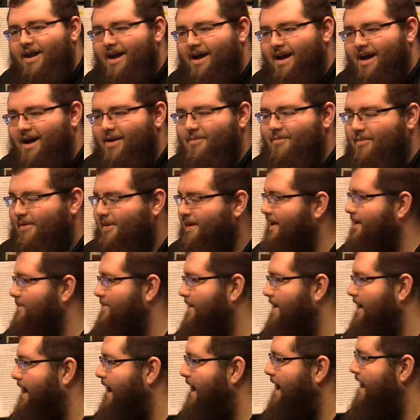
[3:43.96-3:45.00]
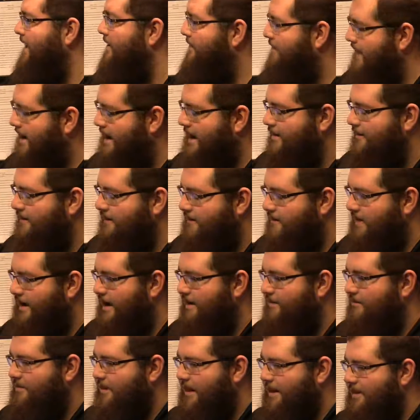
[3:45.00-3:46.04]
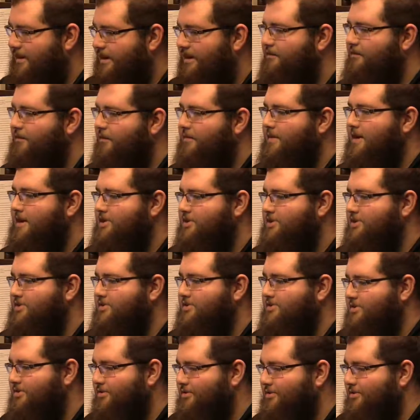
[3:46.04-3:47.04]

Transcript: Yeah, I'm pretty. But if my information is